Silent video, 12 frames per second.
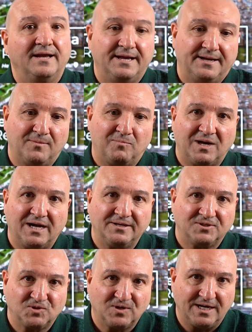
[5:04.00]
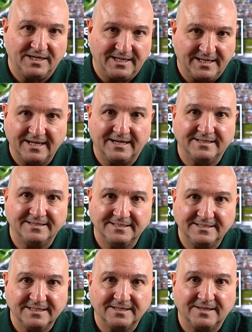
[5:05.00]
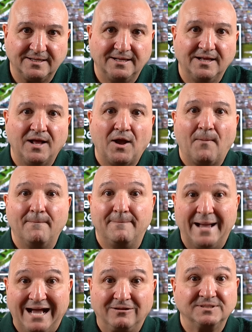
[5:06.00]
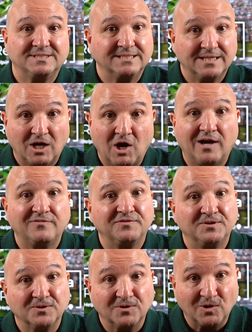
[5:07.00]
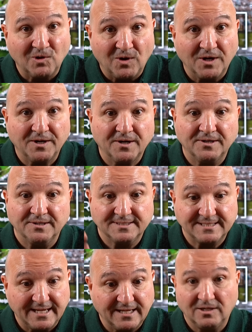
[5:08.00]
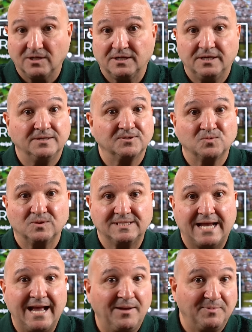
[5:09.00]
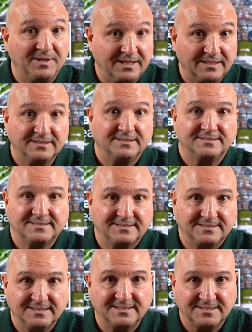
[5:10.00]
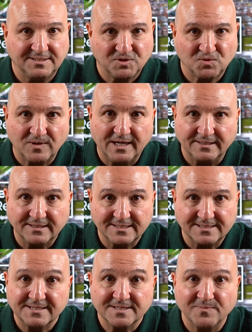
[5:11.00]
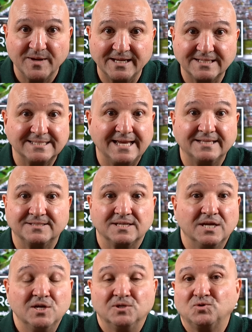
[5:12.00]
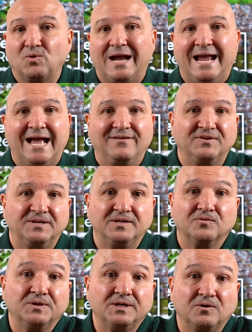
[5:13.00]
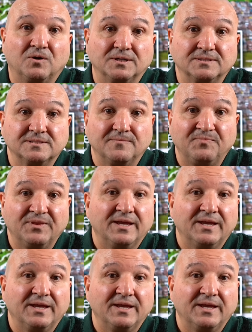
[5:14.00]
and a buyer's trying to get out of the deal, bounce it off your lawyer, say, hey, look, here's what's happening. Is, is this right? Does this make sense? Do I have any recourse?